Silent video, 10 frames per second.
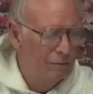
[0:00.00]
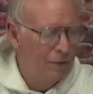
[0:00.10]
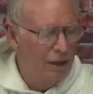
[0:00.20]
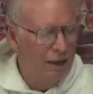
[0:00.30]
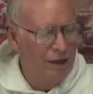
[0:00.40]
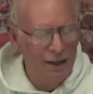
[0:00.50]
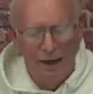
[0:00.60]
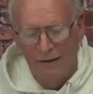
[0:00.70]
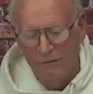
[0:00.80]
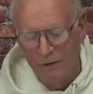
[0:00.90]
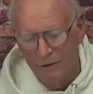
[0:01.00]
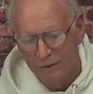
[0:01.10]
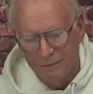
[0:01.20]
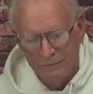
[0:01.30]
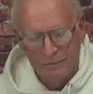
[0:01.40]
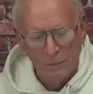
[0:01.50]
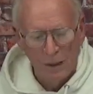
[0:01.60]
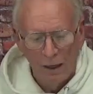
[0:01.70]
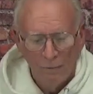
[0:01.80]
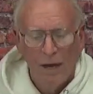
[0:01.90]
we'll get into that in the future.
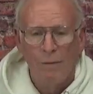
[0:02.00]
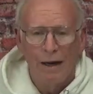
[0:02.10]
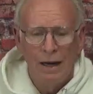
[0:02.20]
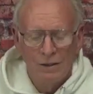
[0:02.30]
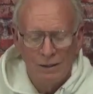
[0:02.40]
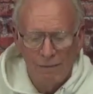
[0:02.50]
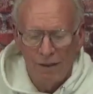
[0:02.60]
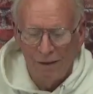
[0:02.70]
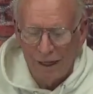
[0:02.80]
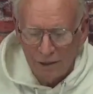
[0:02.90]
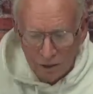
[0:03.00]
But anyway, here's some of the things